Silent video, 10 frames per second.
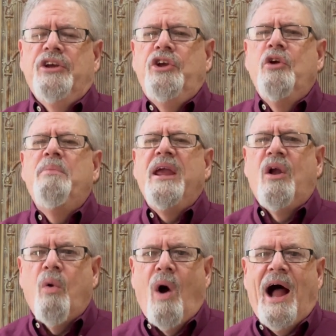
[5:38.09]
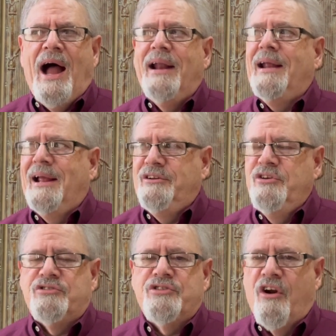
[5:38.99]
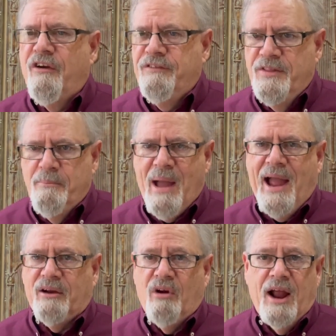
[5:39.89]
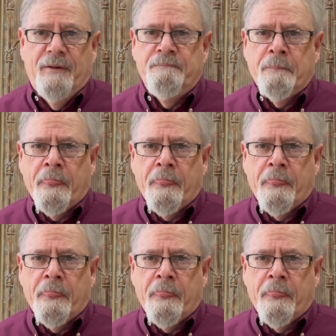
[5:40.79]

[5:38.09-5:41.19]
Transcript: You be quiet and you serve in the background